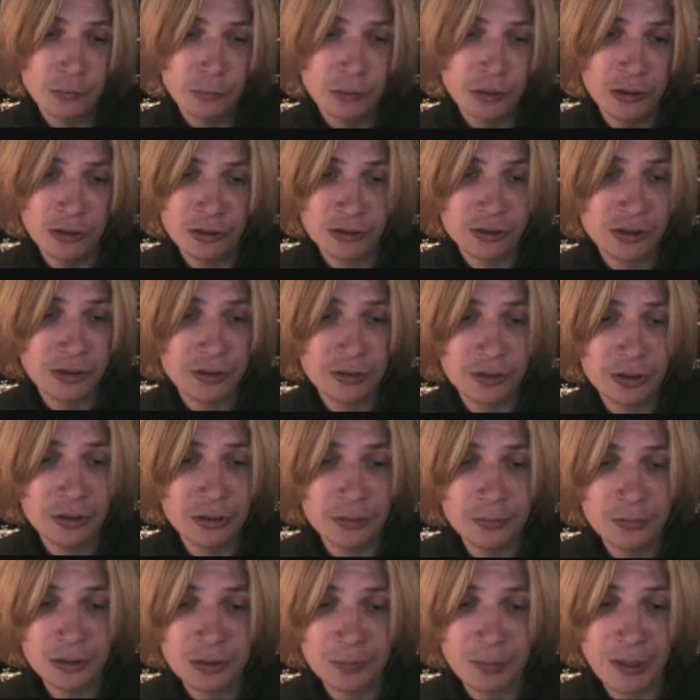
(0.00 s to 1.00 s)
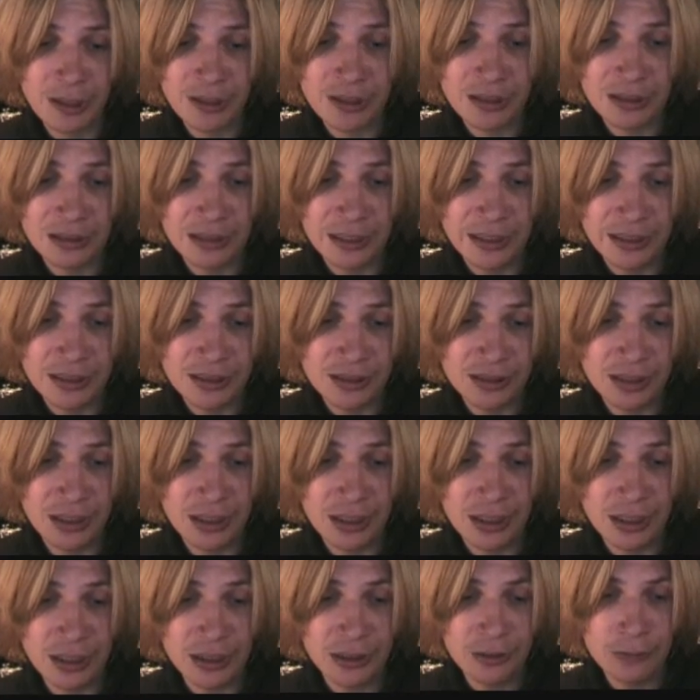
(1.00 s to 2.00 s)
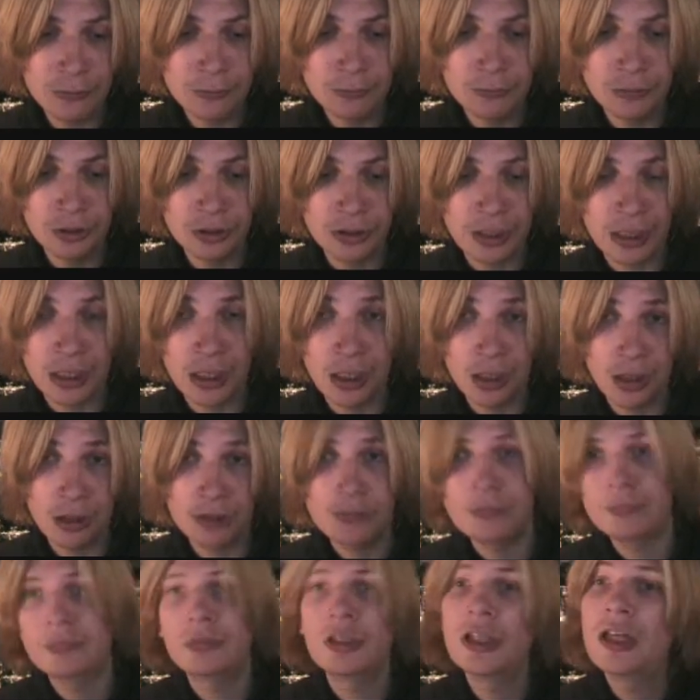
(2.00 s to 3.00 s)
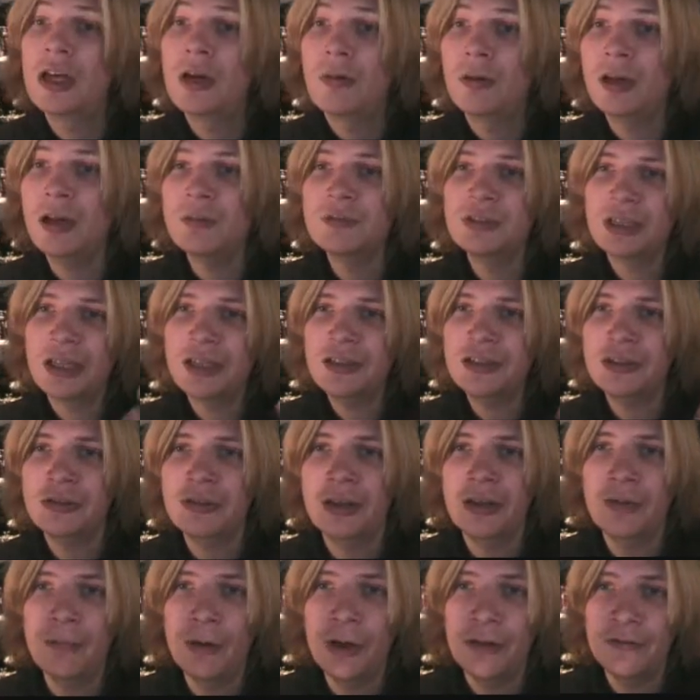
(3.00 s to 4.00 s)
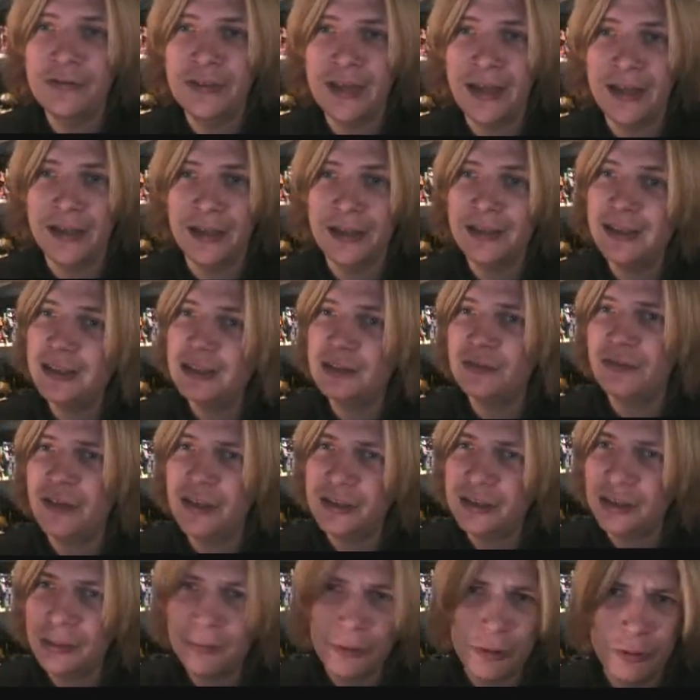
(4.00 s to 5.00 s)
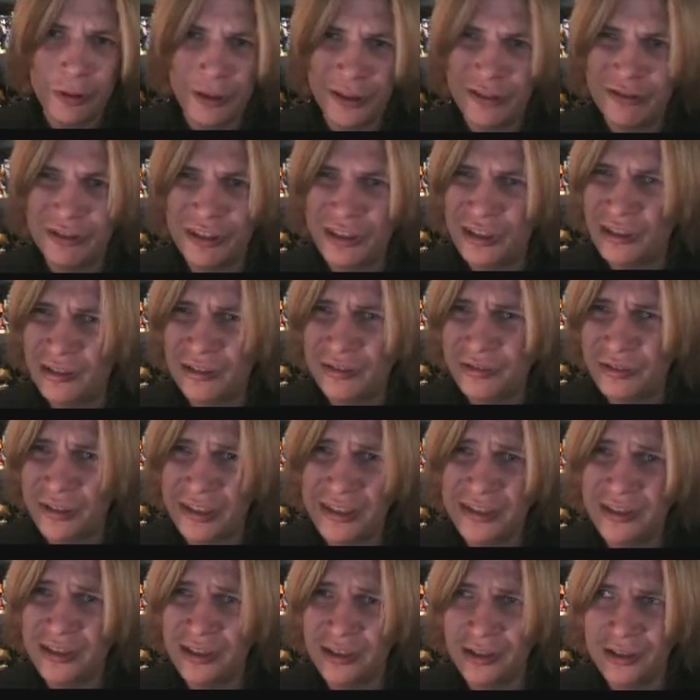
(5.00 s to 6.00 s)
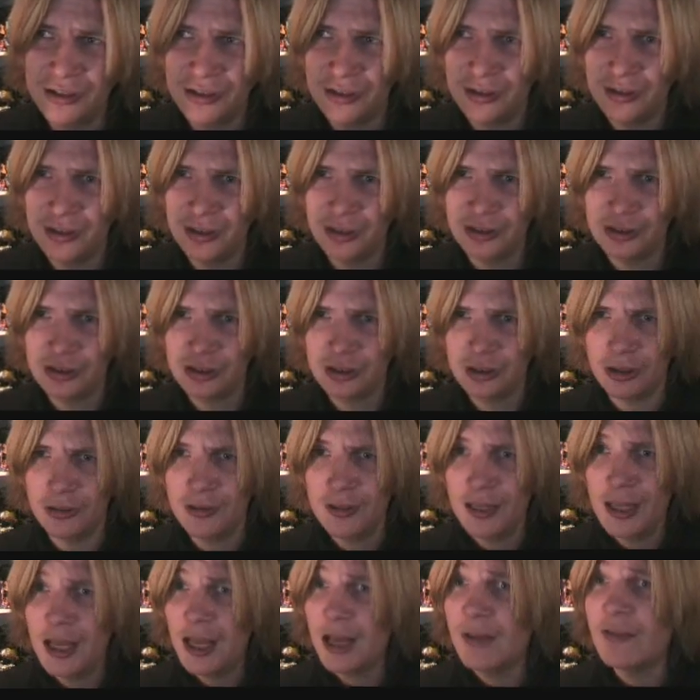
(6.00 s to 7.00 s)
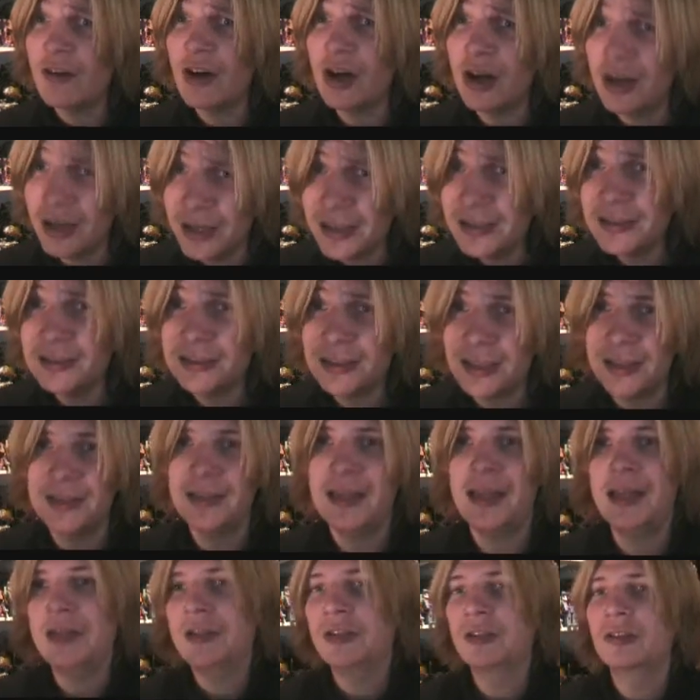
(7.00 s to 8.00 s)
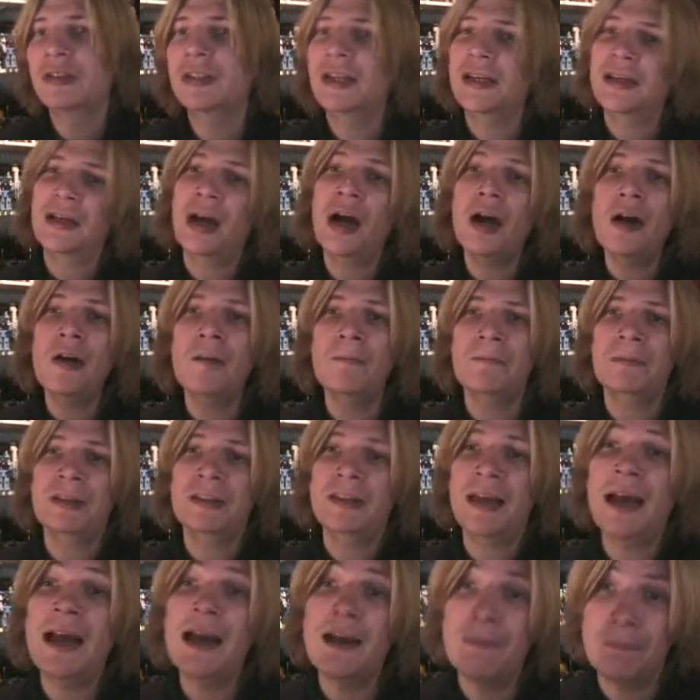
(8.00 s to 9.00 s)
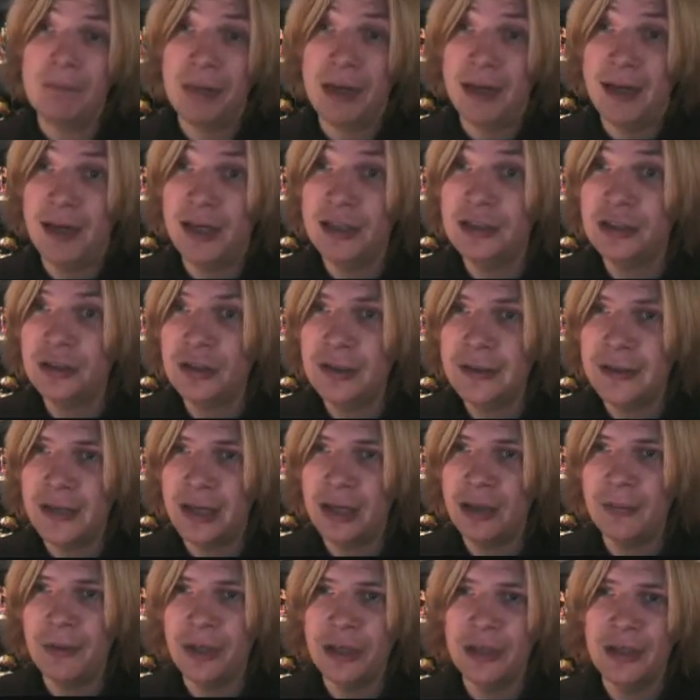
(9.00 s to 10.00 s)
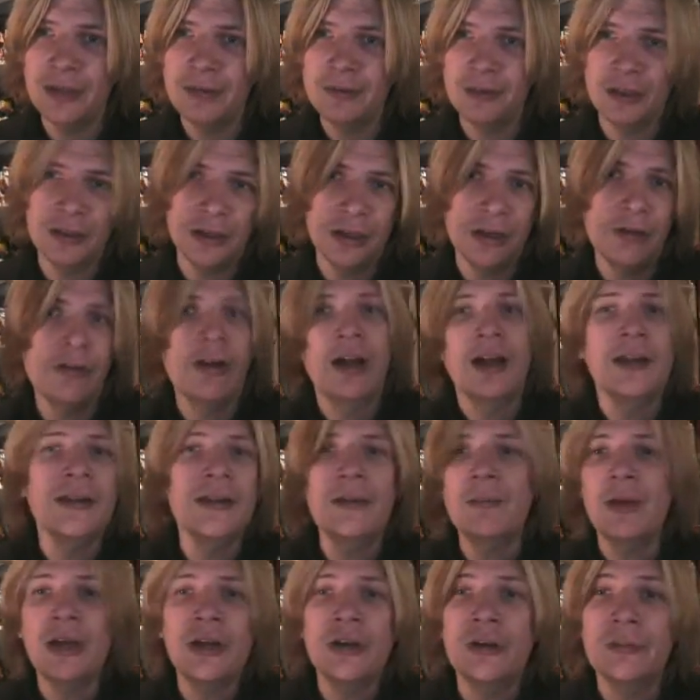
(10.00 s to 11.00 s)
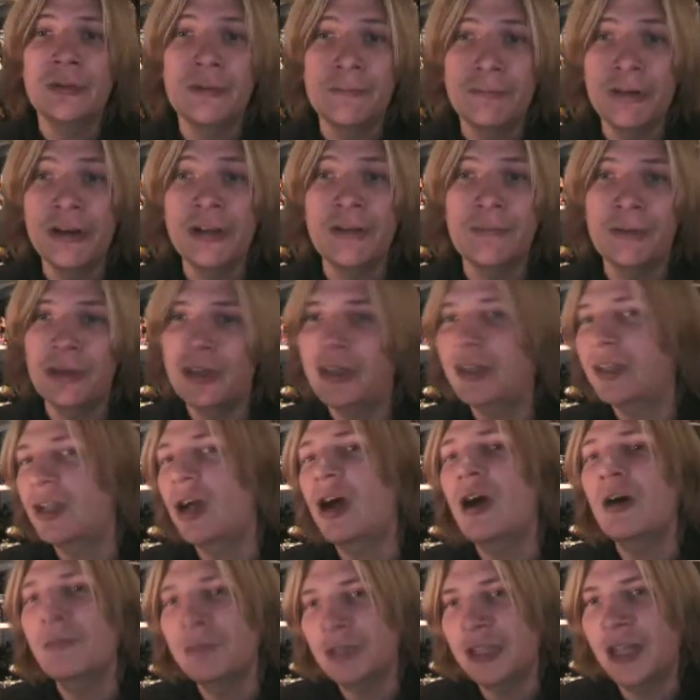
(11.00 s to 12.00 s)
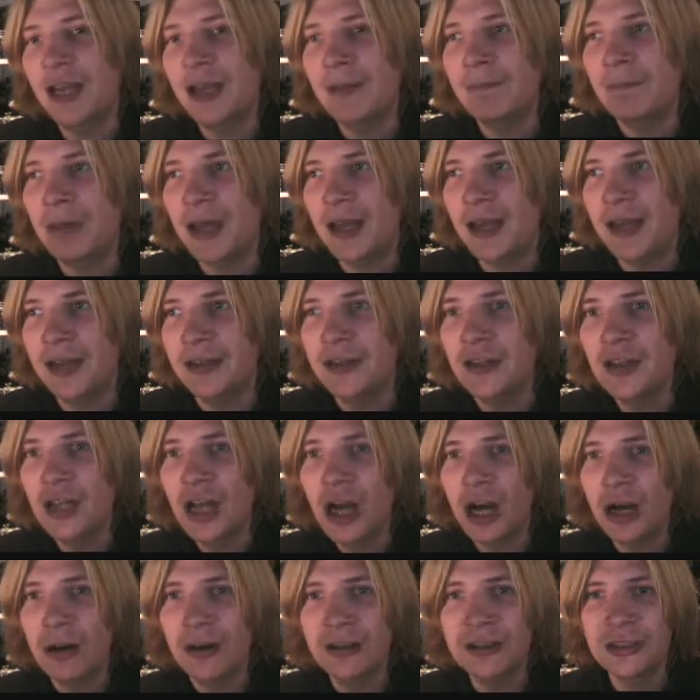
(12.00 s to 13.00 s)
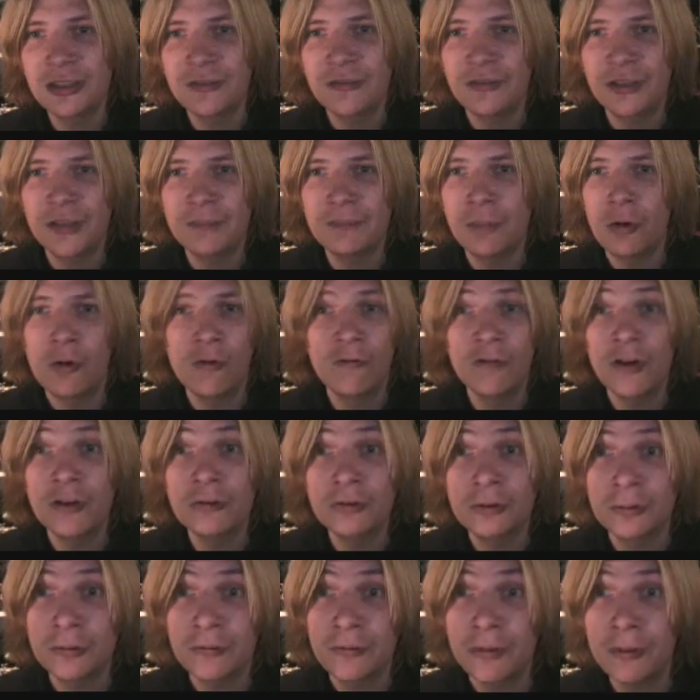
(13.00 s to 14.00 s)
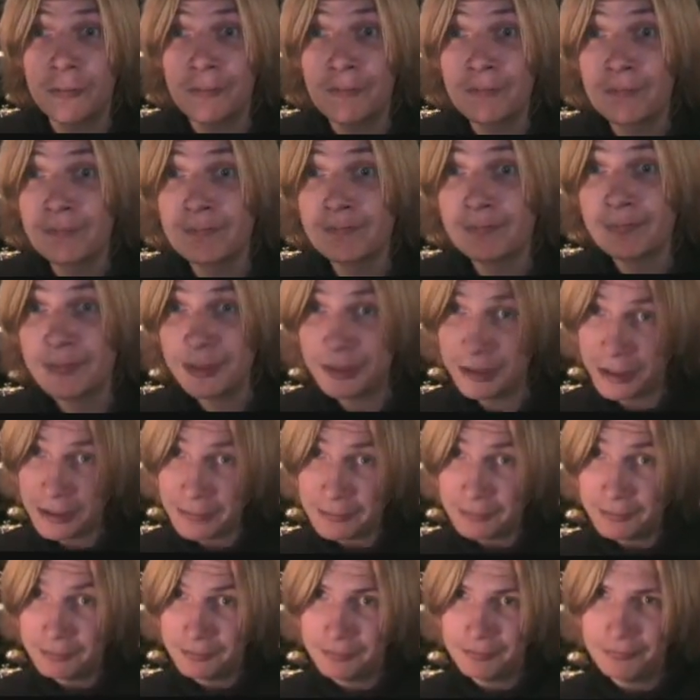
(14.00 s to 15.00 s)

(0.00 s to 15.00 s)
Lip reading: looked at them, speculated, and ahed, well, I'm telling you they're worth getting. And let's face it, I'm quite critical of these kinds of things. So if I say they're good, they can't be that bad, couldn't they? I mean, alright, they may not be brilliant, but they can't be that bad. Otherwise, I'd find more faults with them. Yeah?